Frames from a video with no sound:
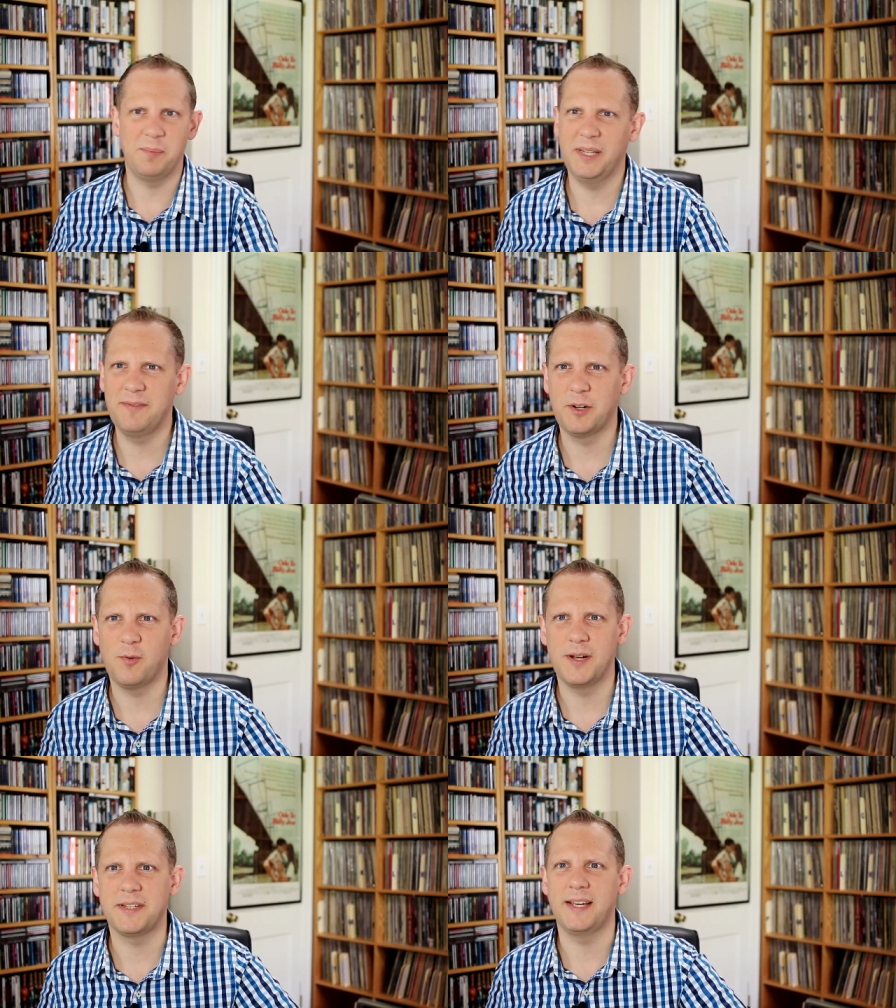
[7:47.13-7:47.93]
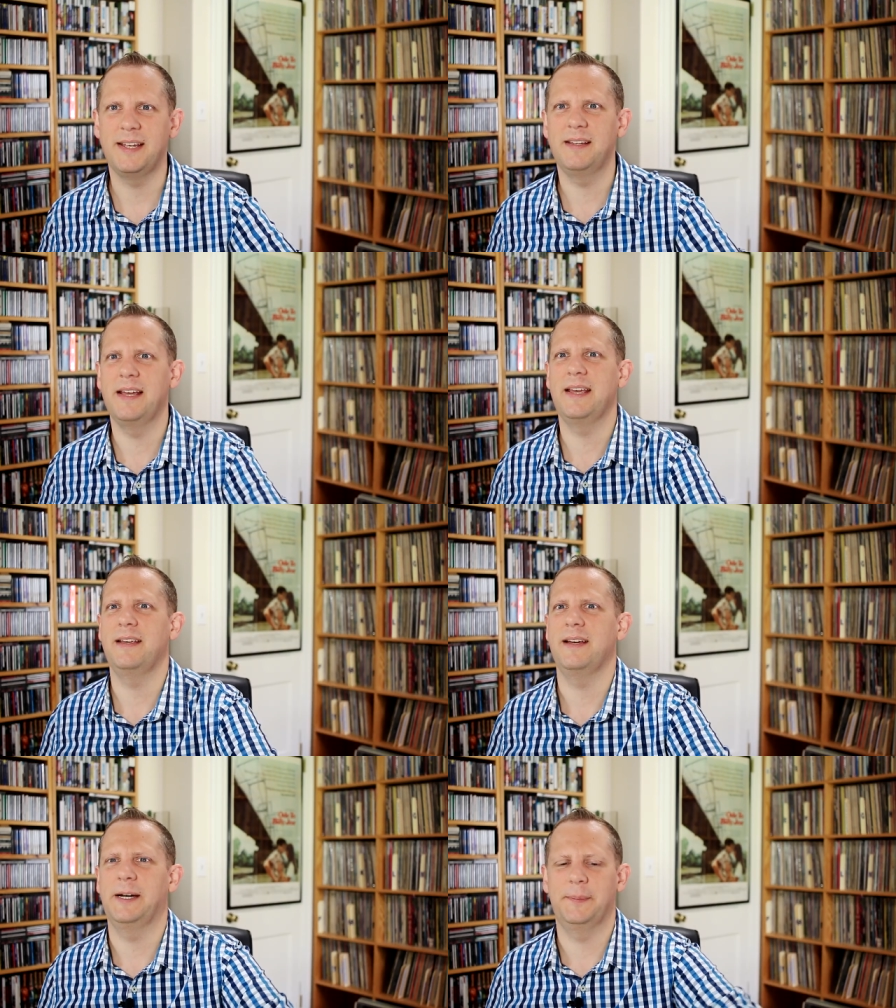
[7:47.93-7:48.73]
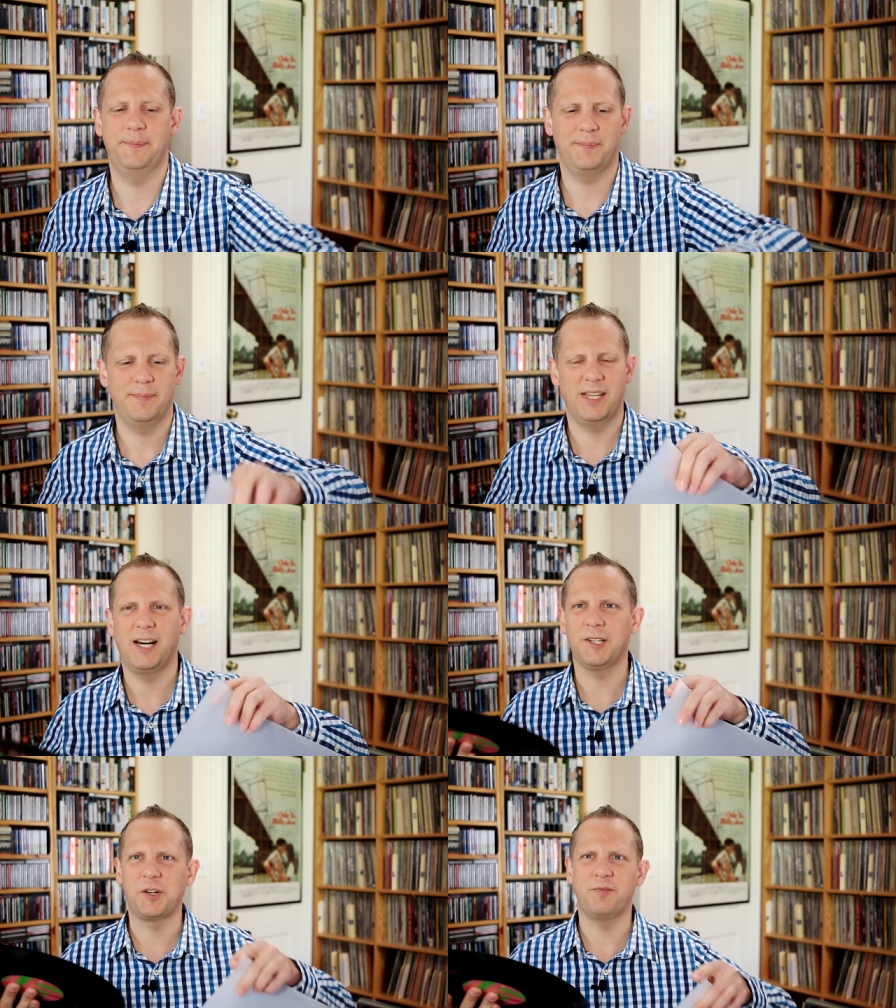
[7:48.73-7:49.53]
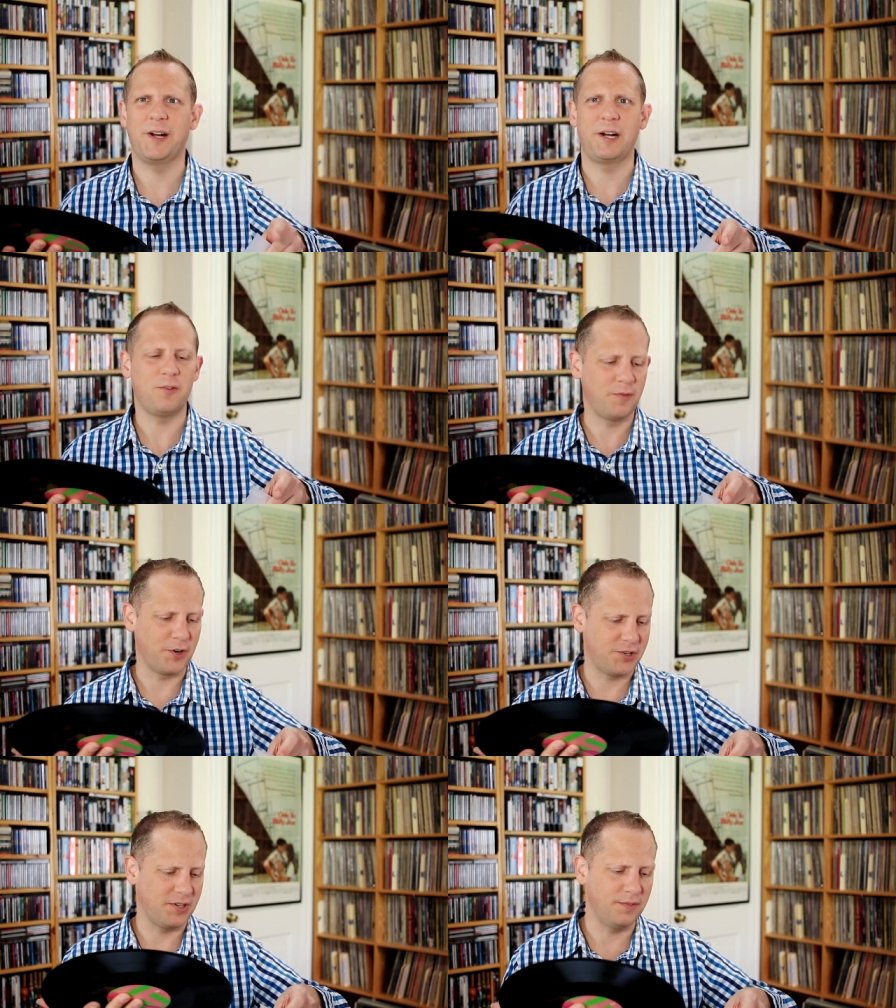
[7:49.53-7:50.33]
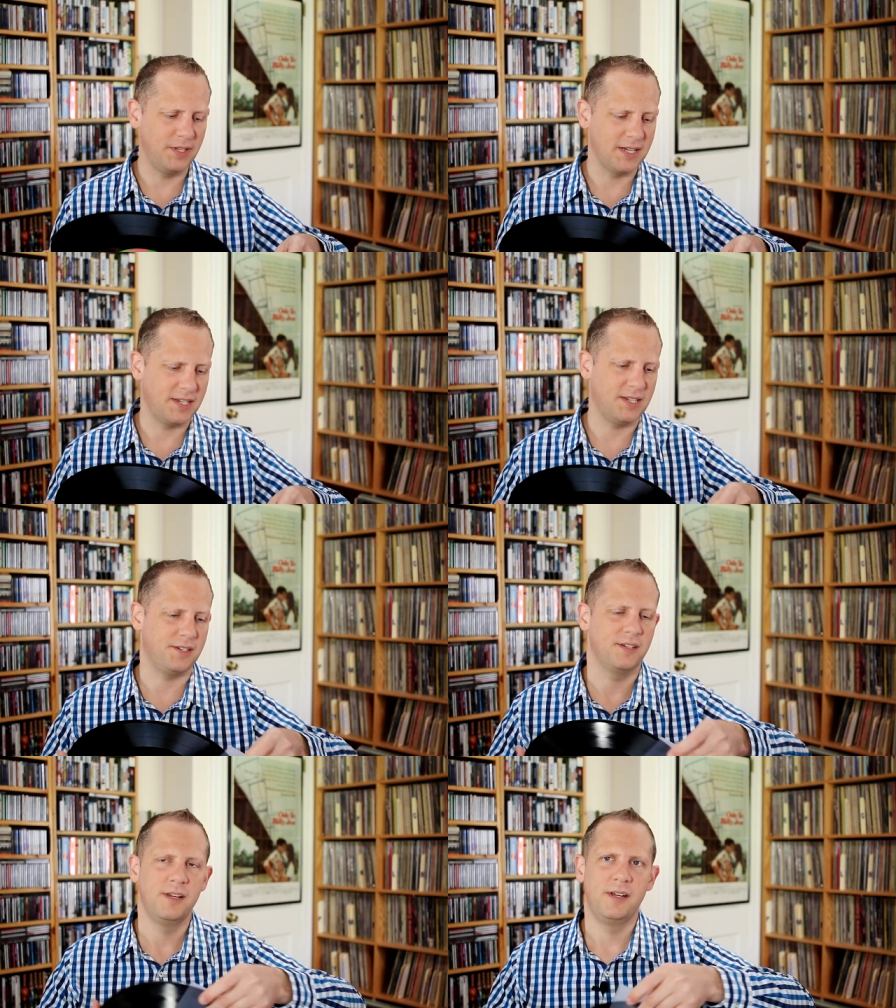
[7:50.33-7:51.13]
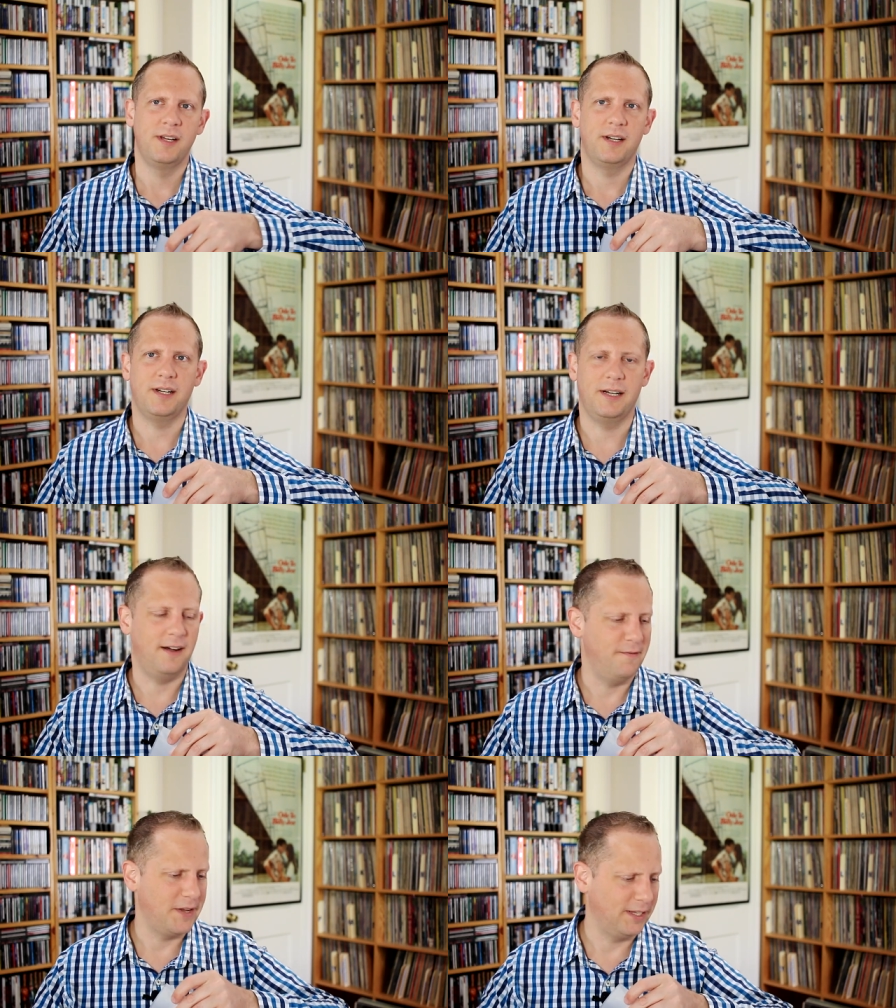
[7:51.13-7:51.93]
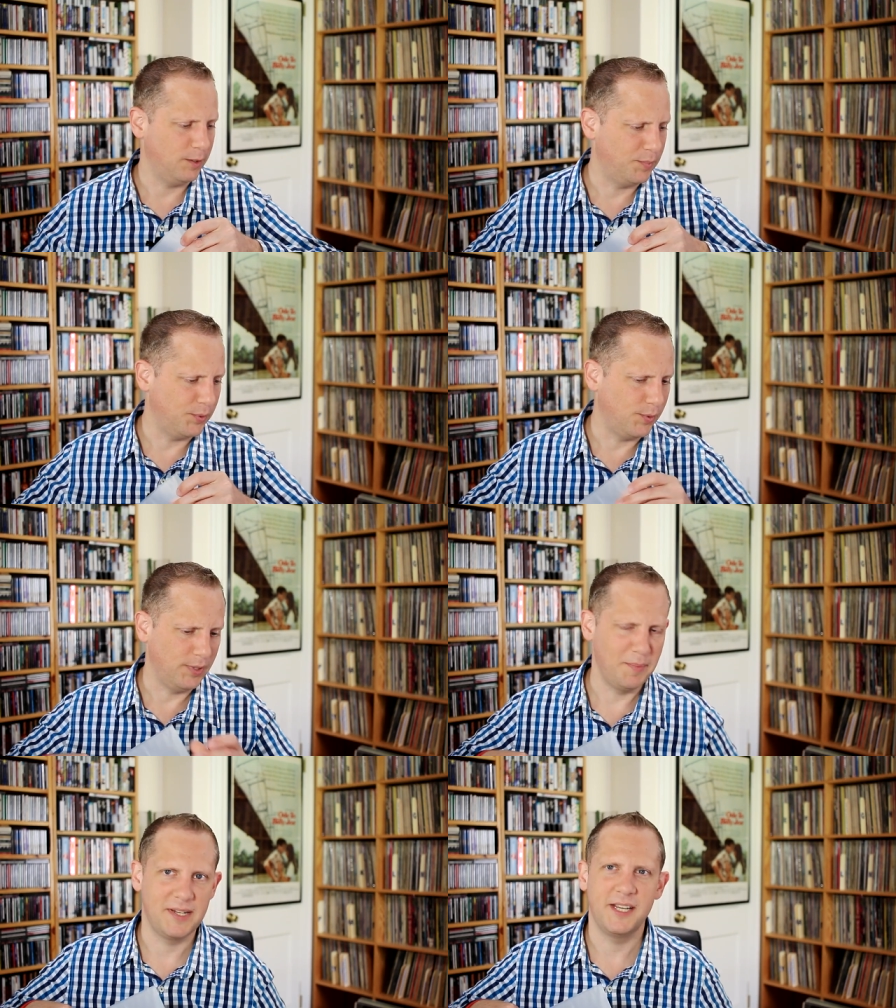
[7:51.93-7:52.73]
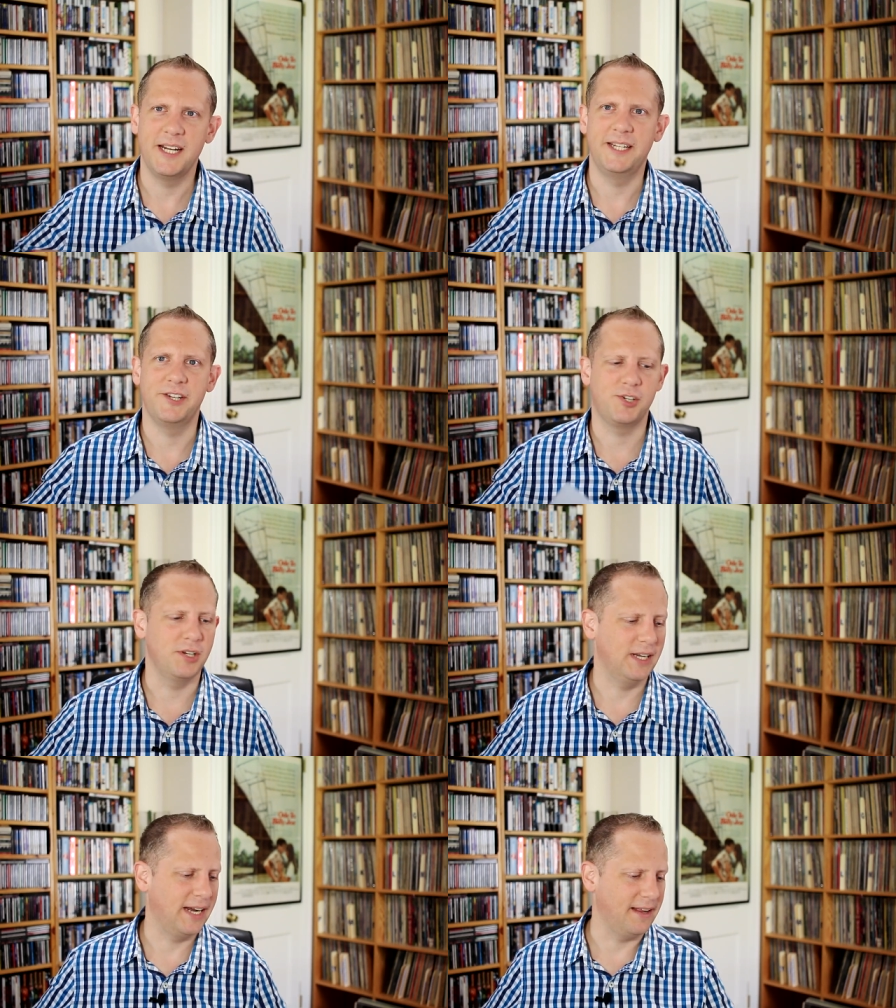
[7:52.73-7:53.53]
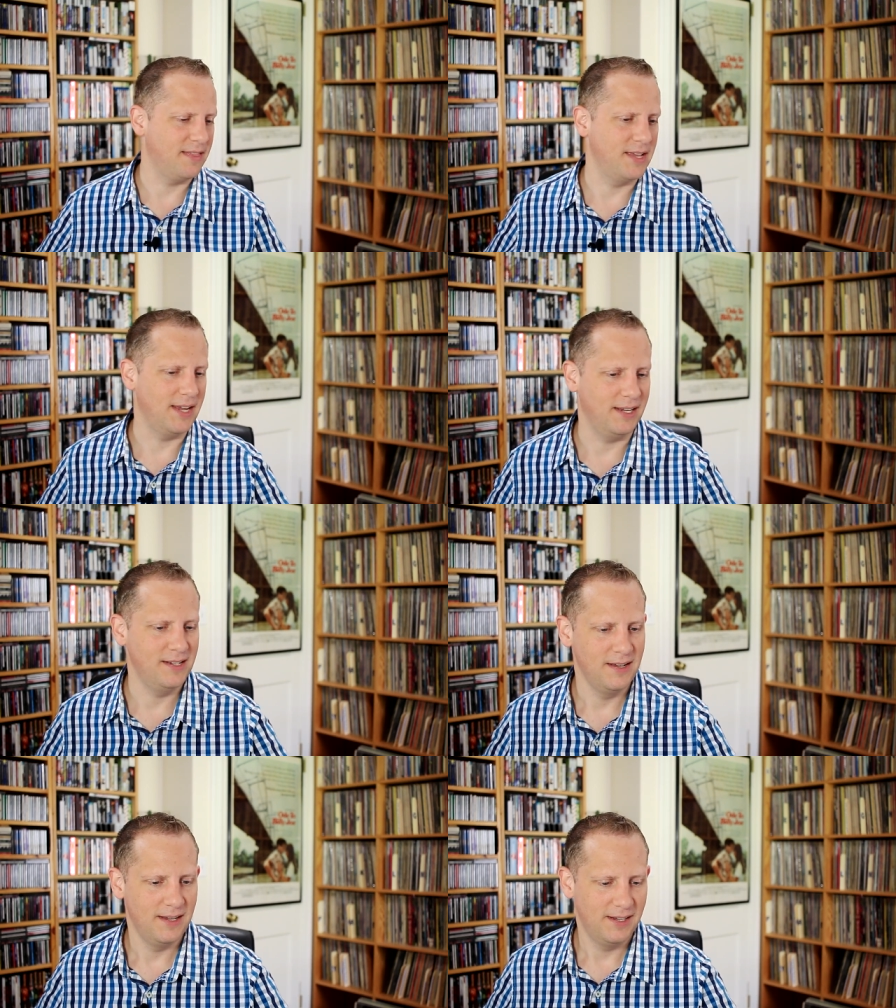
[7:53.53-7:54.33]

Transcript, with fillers: I believe there was a colored vinyl version of this available, limited edition kind of thing,